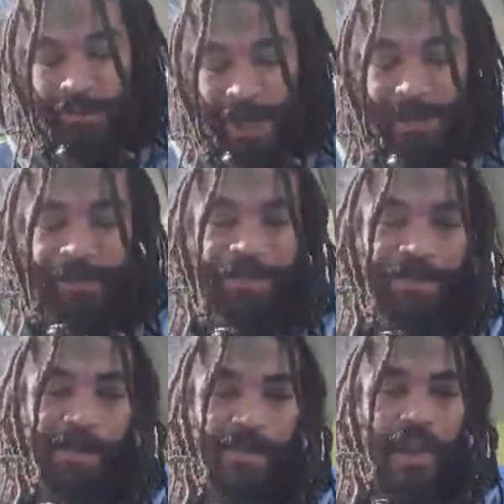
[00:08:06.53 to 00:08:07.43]
right?
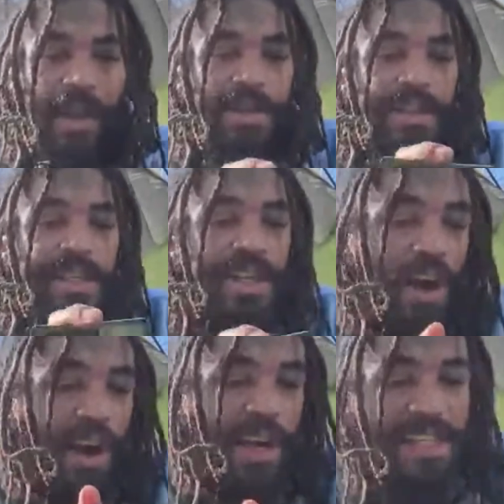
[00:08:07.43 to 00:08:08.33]
This
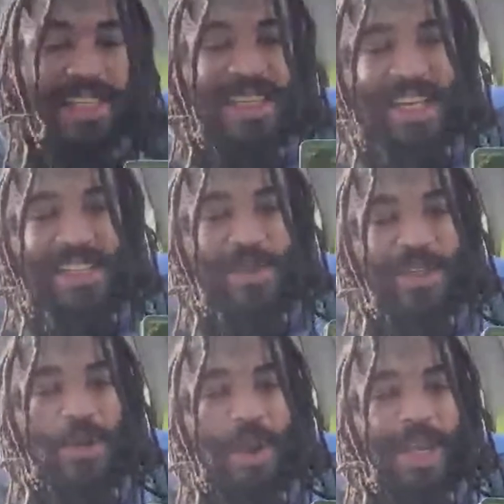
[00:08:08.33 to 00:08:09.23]
card is the next
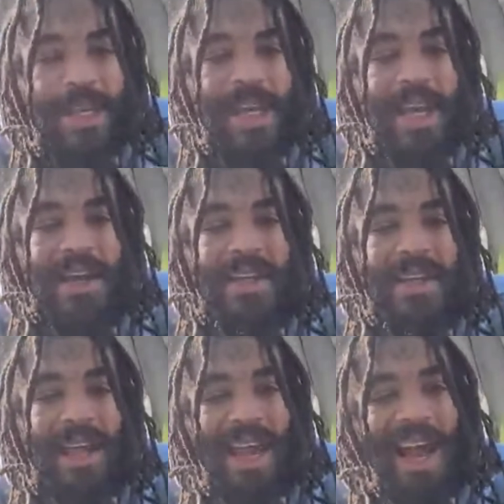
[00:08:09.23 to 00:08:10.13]
one, Queen.
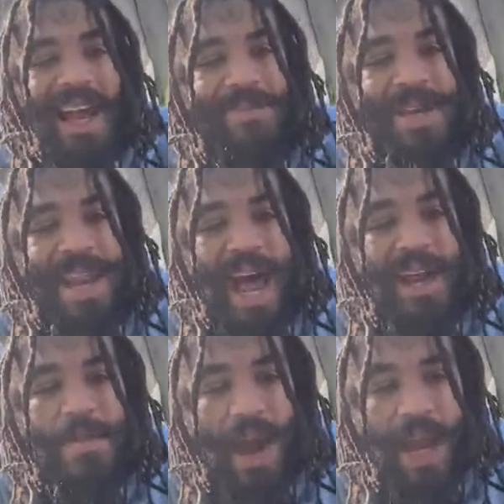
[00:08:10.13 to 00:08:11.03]
Like, I'm a
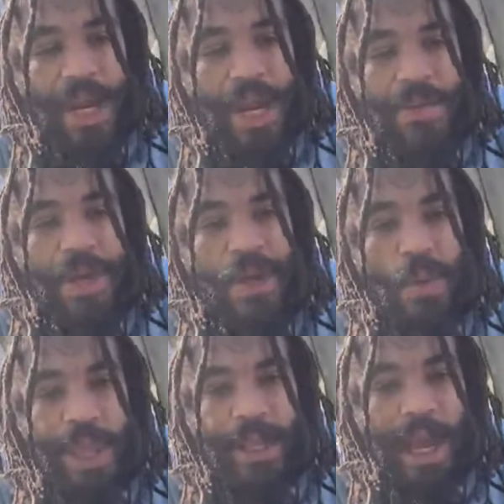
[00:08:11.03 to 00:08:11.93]
non-binary
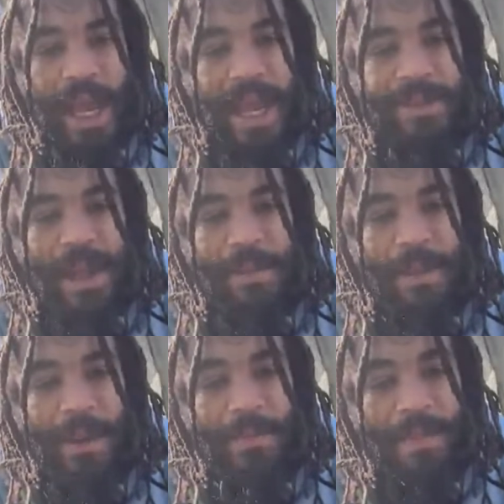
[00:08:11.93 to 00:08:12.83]
queen.
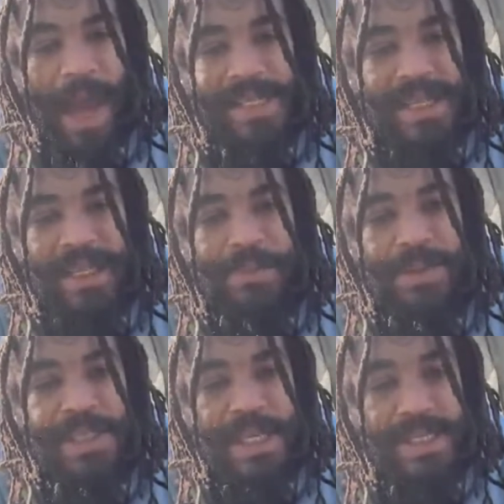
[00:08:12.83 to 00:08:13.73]
I'm masculine
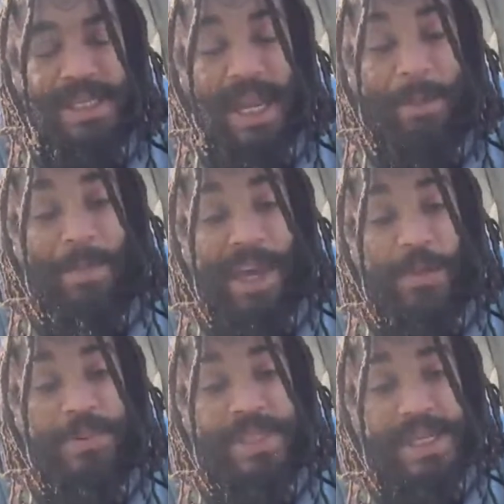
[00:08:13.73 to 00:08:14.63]
presenting, I'm
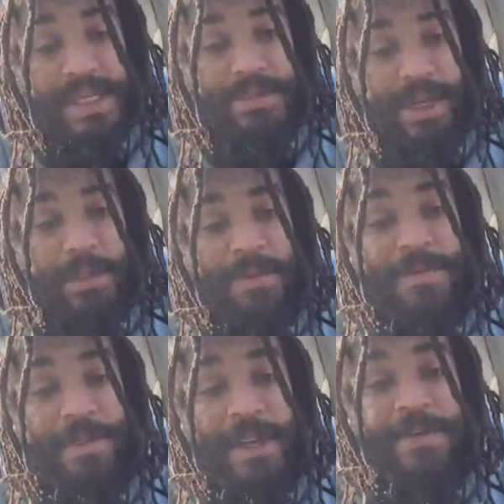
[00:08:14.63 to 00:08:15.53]
male presenting, but I'm a
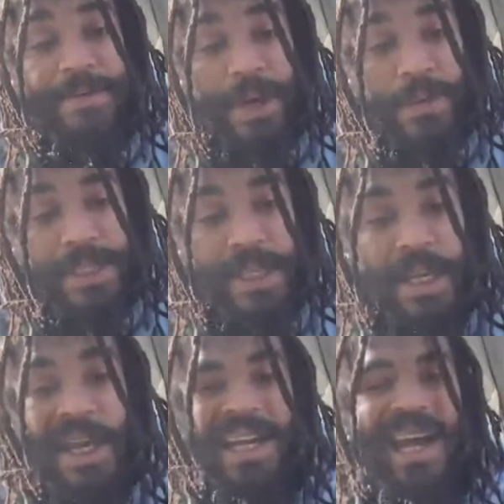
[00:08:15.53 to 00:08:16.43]
feminine
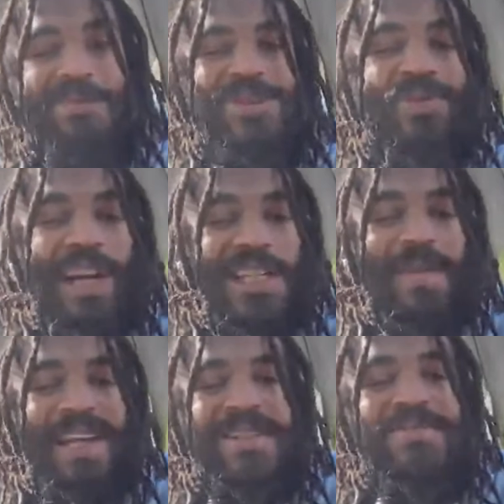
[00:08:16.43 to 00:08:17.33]
frequency that was
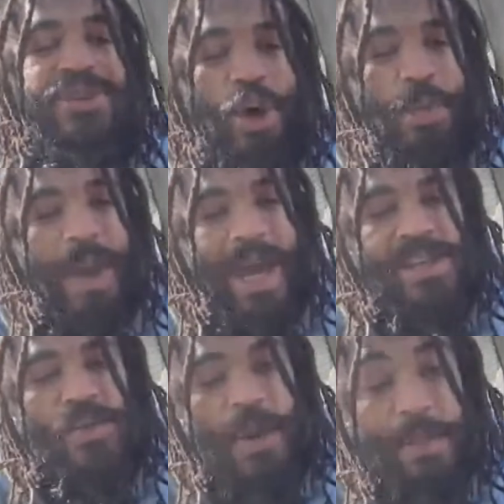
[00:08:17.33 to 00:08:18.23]
raised by some dope
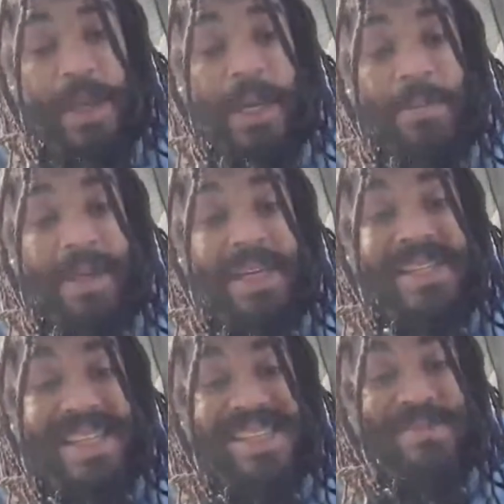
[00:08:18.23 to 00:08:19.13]
ass women,
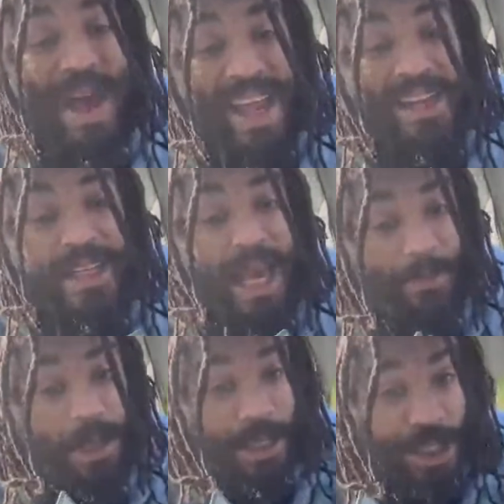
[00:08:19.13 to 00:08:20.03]
because systematically
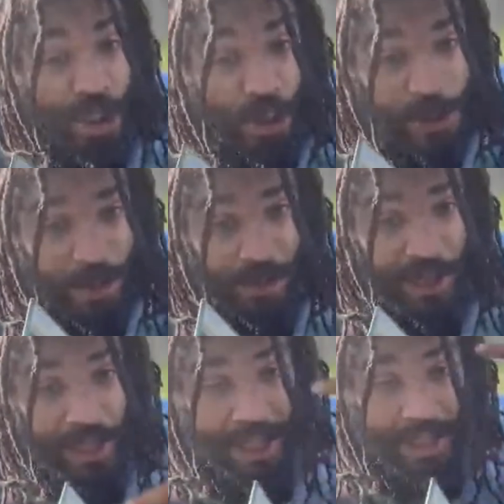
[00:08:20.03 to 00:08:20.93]
I'm
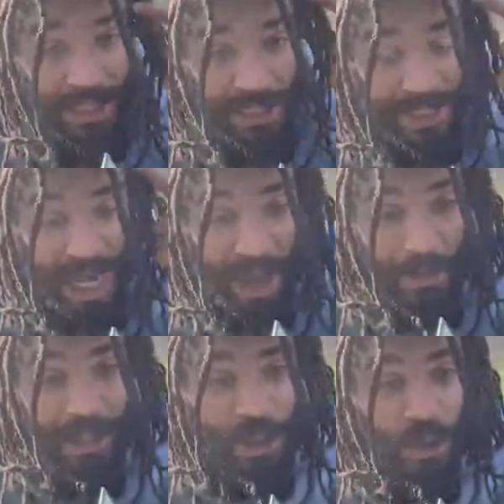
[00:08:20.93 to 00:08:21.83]
two-spirit,
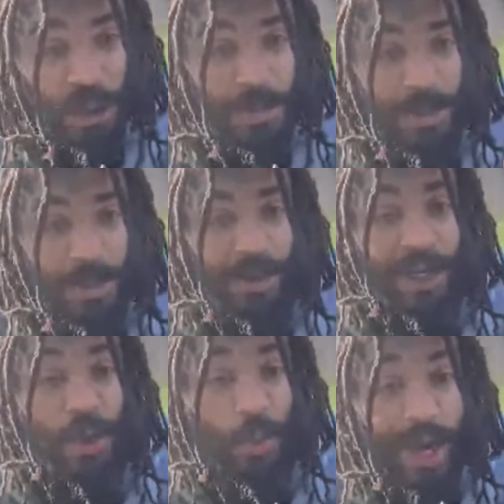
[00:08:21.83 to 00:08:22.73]
shaman, two-spirit,
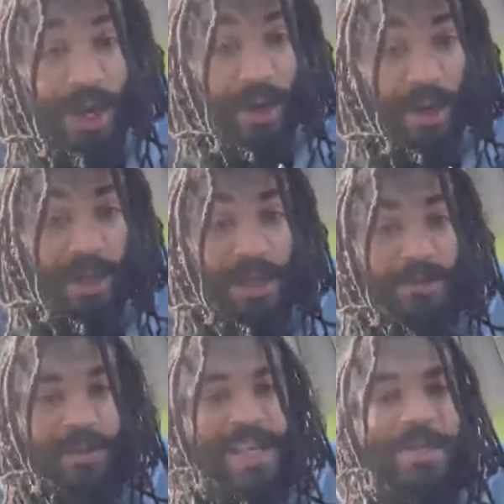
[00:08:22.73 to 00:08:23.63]
queer,
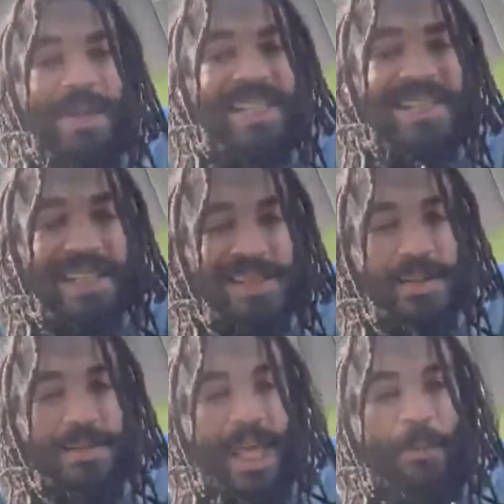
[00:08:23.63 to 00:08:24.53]
raised up in a
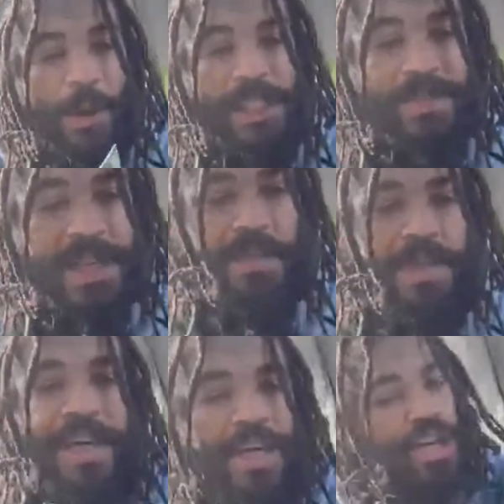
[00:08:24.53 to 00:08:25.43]
system that wants me to
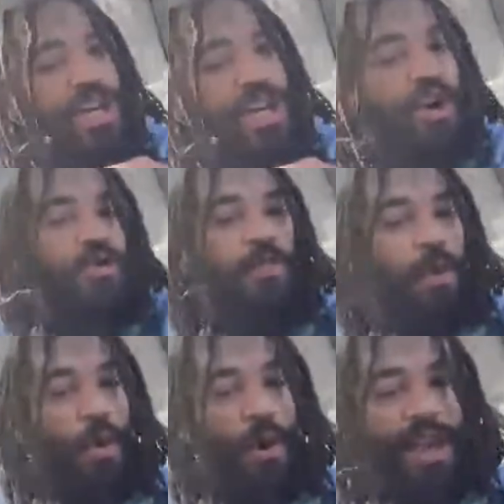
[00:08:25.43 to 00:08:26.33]
be a good old
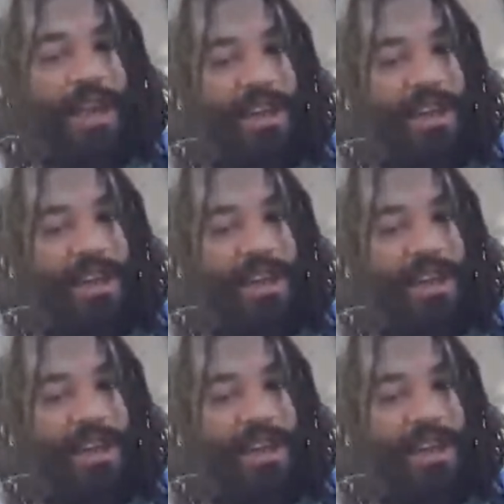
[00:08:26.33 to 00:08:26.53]
boy,